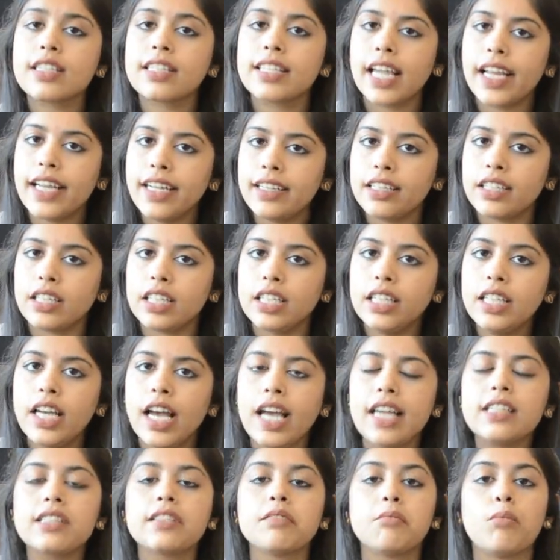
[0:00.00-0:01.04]
Secondly,
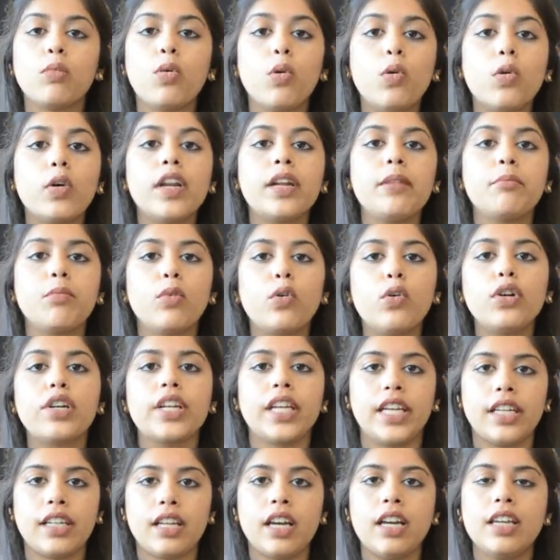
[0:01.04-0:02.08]
as more and more
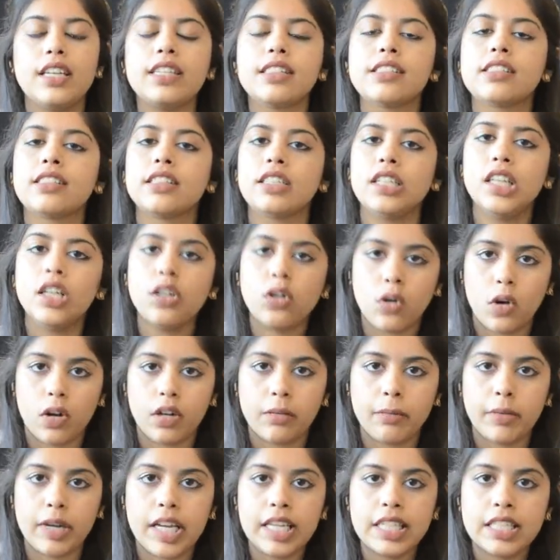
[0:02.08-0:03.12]
data is
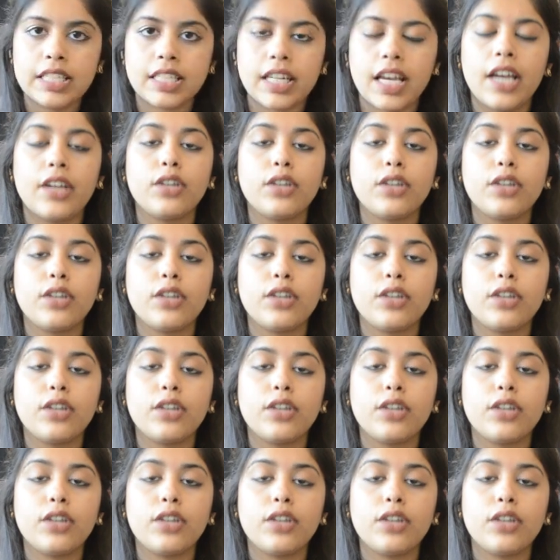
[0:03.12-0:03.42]
de-anonymized